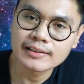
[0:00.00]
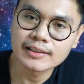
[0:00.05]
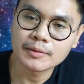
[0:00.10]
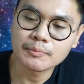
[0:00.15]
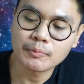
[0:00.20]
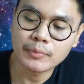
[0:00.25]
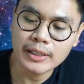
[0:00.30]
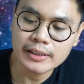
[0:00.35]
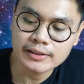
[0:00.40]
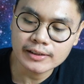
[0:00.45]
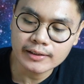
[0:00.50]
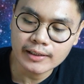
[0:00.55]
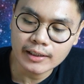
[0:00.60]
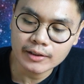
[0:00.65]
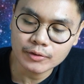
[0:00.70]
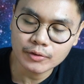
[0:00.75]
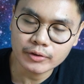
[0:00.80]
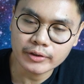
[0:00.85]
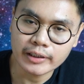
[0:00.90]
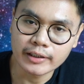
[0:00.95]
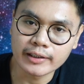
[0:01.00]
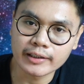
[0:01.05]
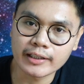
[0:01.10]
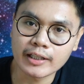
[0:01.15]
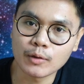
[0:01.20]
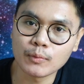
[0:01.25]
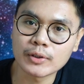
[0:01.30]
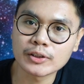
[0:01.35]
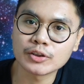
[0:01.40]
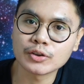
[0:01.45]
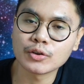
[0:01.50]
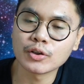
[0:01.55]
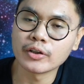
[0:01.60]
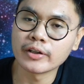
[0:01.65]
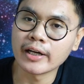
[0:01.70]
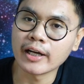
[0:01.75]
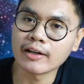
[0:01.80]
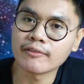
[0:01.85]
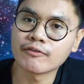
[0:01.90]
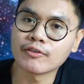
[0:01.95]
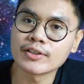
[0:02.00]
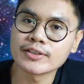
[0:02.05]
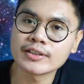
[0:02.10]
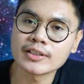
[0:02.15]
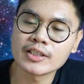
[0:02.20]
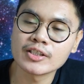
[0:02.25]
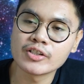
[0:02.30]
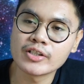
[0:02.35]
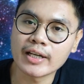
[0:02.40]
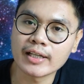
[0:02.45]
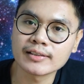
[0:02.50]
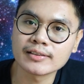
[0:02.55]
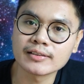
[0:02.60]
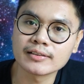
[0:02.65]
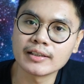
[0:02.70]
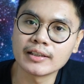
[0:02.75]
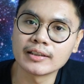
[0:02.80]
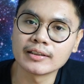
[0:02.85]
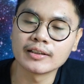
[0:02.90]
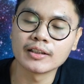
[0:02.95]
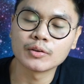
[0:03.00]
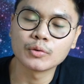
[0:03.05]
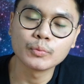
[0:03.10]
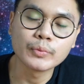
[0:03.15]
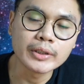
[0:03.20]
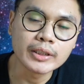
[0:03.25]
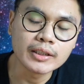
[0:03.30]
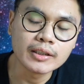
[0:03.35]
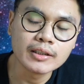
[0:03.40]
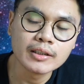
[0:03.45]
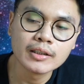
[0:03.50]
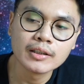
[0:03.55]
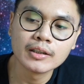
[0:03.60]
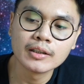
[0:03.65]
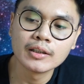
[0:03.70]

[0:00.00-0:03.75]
that President Duterte was correct for suggesting that we